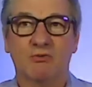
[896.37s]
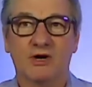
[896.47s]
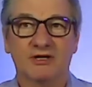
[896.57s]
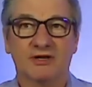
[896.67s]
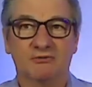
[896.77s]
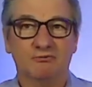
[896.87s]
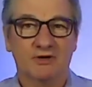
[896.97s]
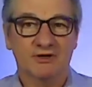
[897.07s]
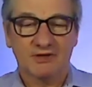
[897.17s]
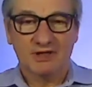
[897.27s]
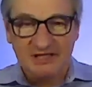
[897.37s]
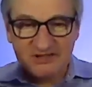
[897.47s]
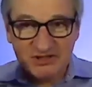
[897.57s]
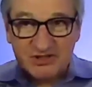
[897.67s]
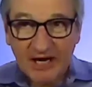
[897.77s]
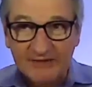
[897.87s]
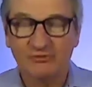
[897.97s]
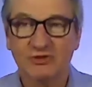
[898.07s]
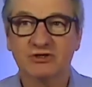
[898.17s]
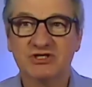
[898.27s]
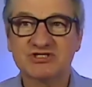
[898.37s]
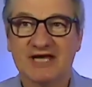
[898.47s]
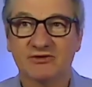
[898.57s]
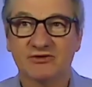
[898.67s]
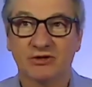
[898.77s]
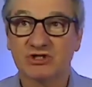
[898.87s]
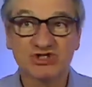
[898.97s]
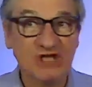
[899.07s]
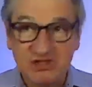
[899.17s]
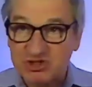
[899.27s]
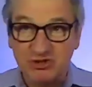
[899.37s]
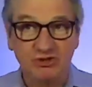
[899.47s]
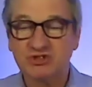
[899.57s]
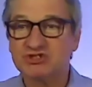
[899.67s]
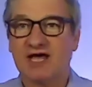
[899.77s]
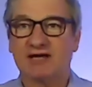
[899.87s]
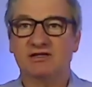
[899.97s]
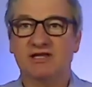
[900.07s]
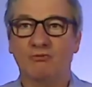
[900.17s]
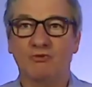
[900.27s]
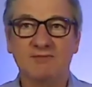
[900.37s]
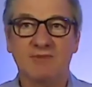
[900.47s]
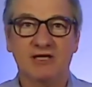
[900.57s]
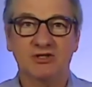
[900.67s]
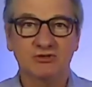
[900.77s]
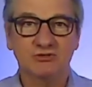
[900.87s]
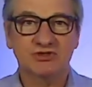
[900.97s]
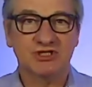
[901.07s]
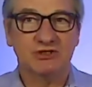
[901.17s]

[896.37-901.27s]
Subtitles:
one of the lessons I've learned is that there are gestures that we might use